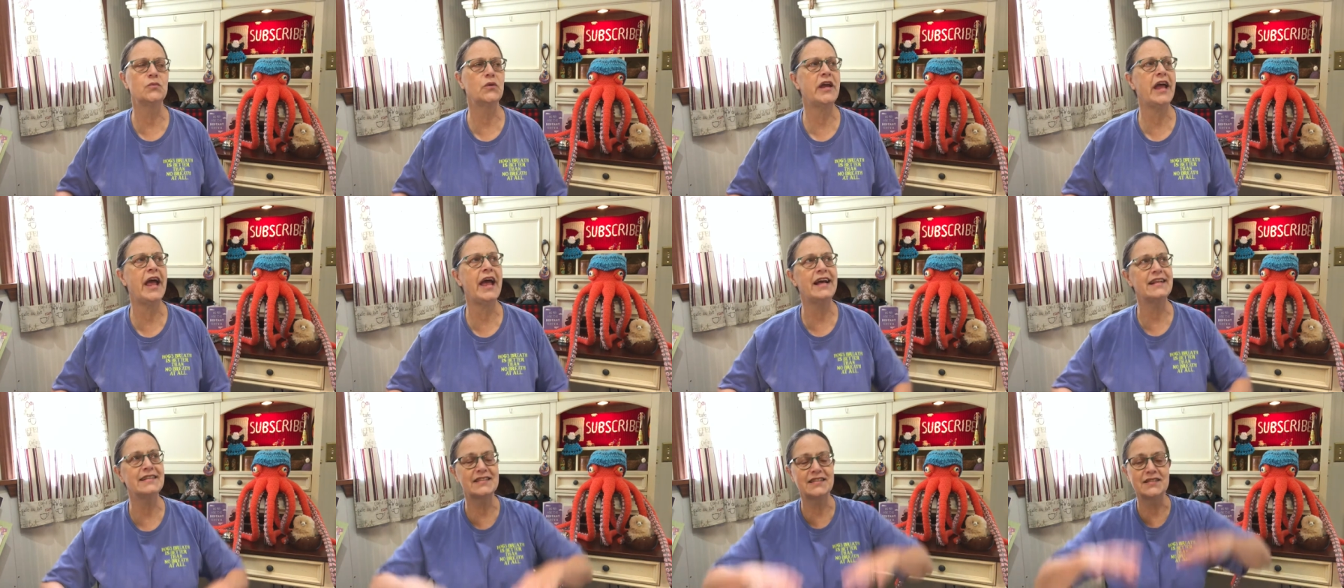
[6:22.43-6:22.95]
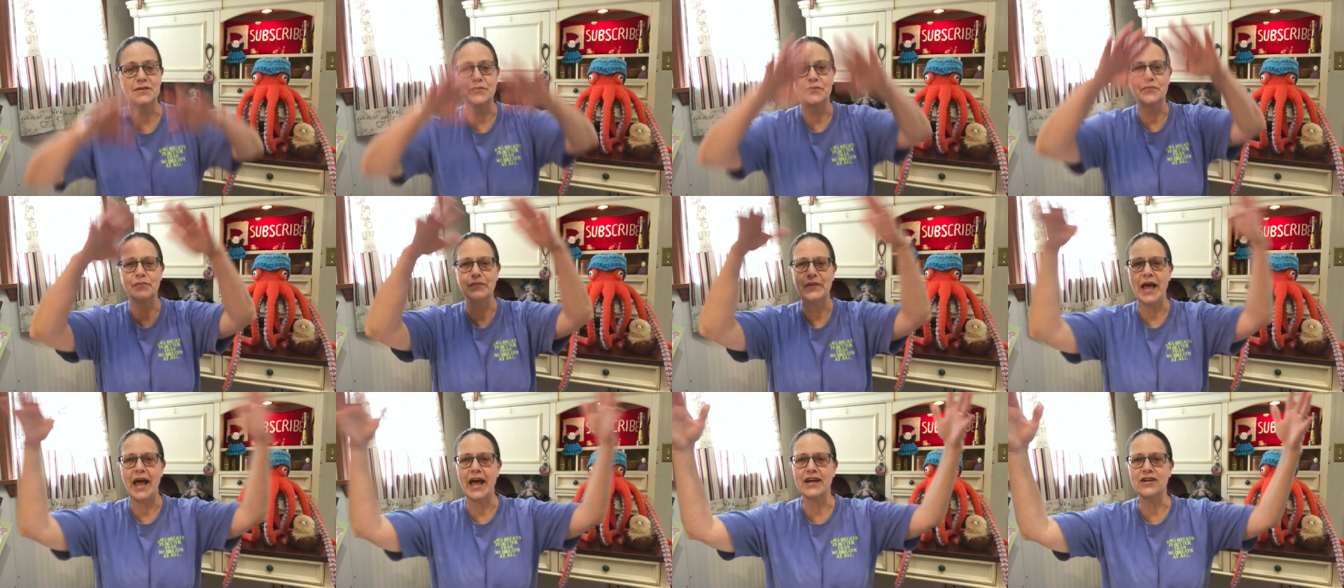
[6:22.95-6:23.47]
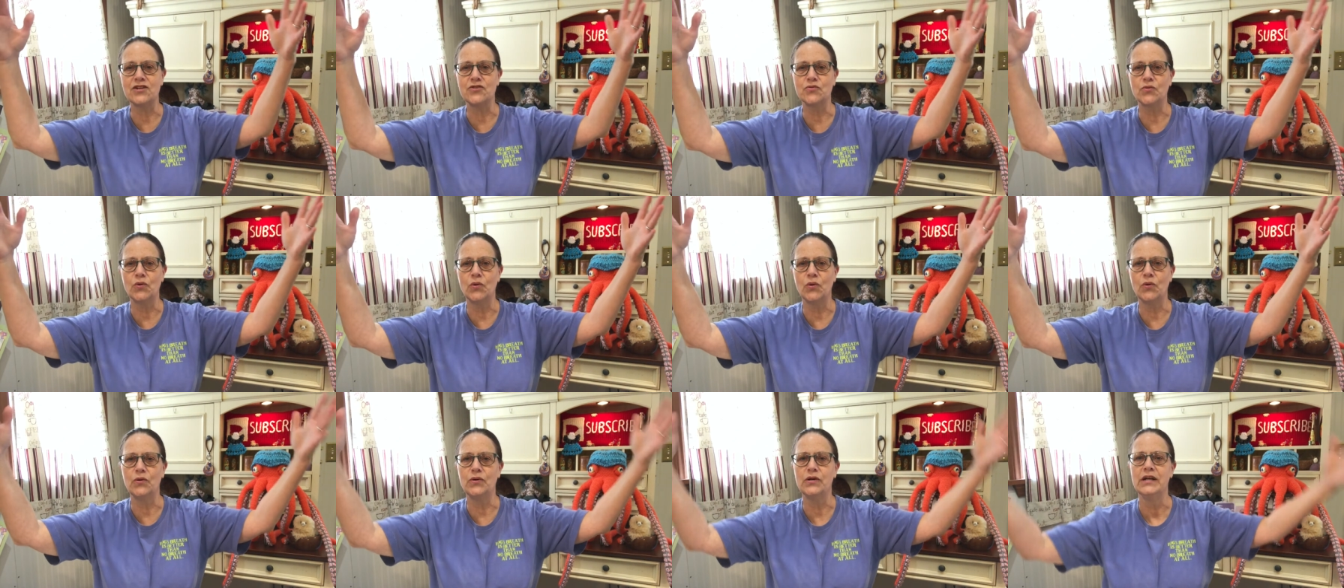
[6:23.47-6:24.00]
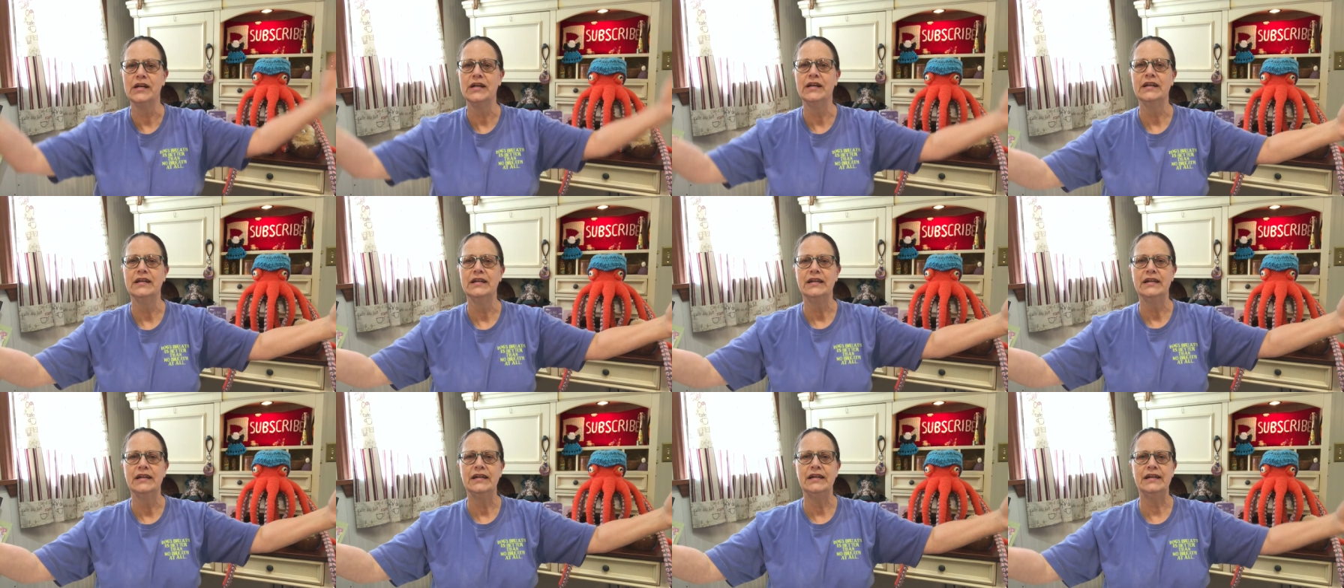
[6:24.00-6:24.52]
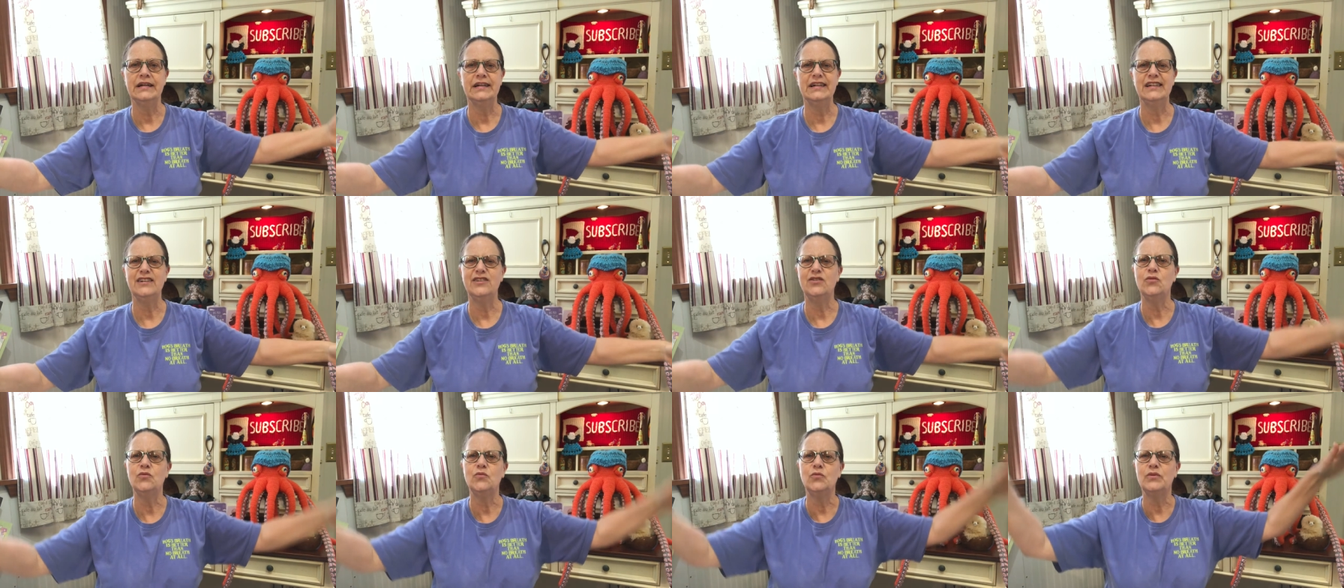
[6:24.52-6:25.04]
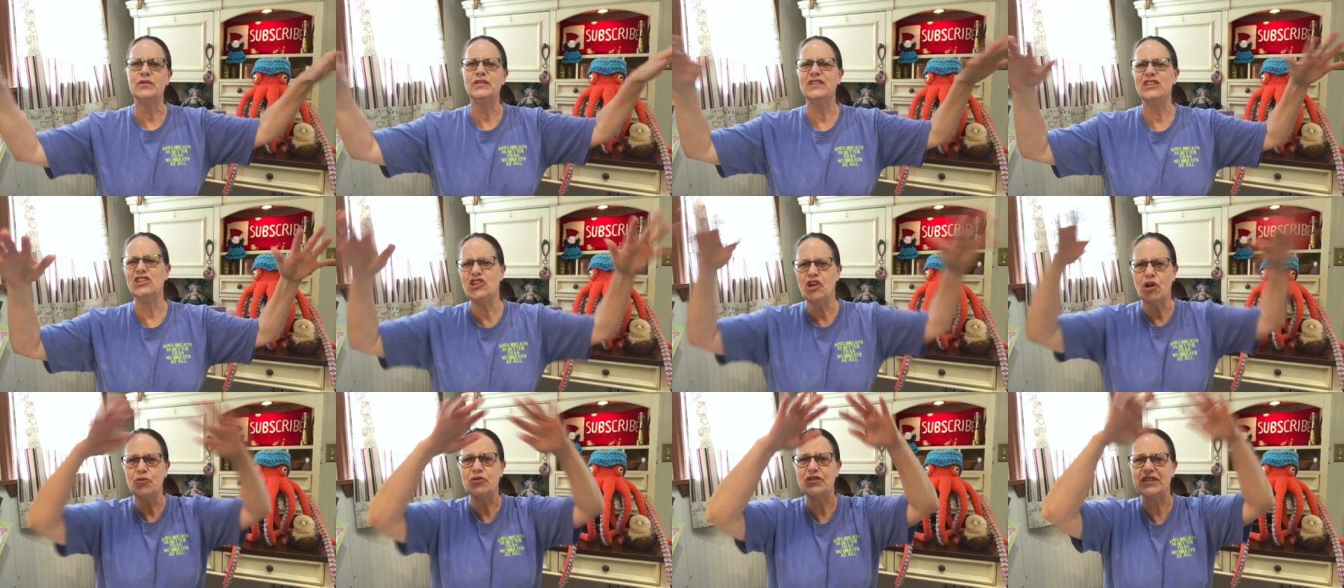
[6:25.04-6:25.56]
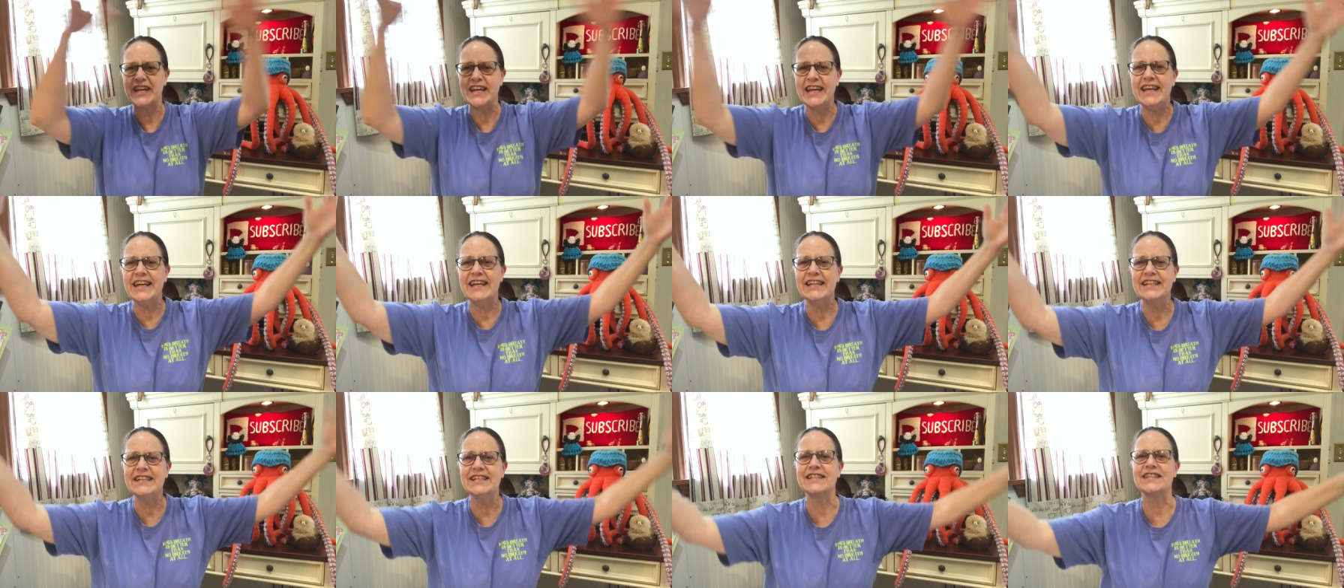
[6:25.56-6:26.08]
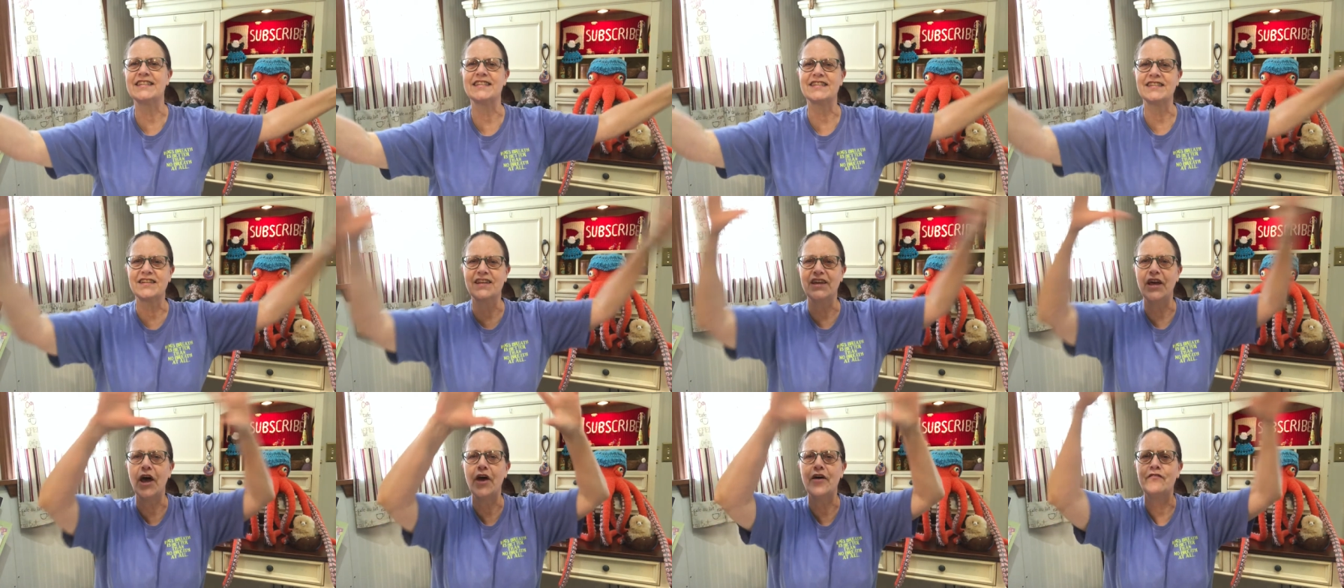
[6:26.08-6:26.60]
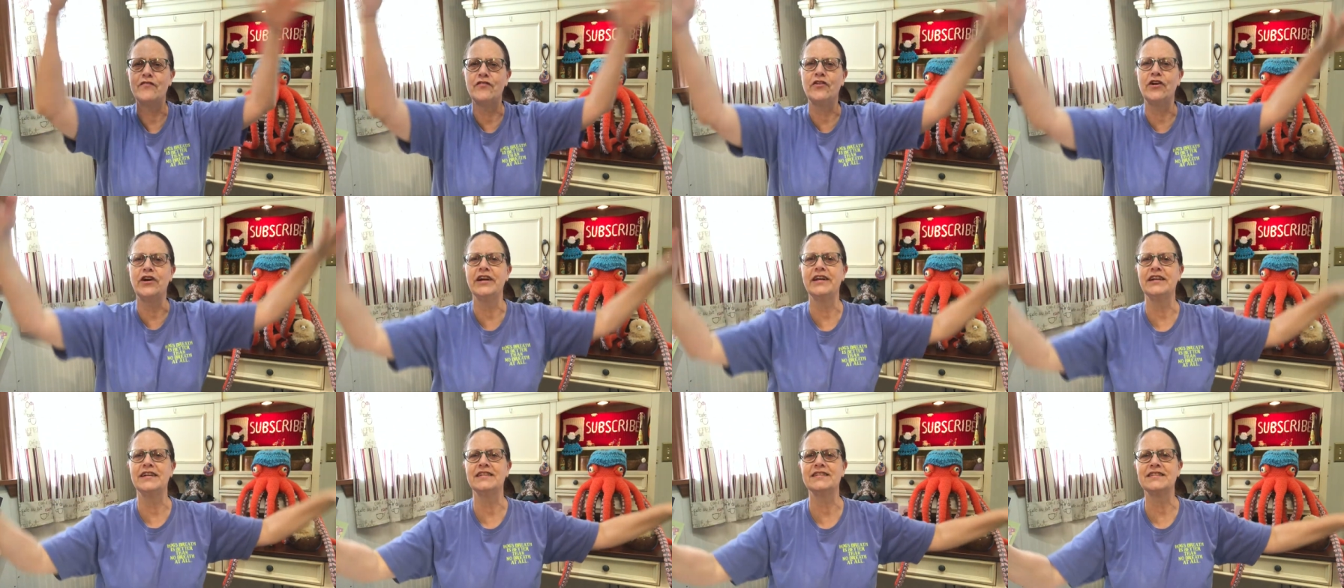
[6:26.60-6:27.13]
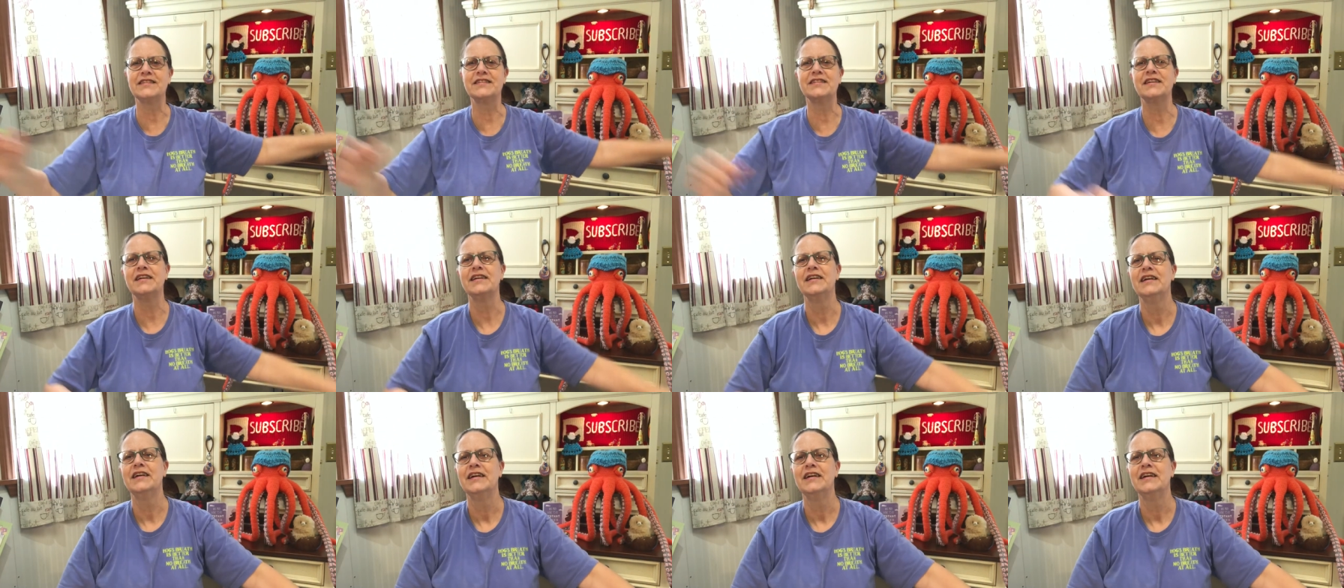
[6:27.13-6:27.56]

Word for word: We had some actual, uh, you know, tents, coverings,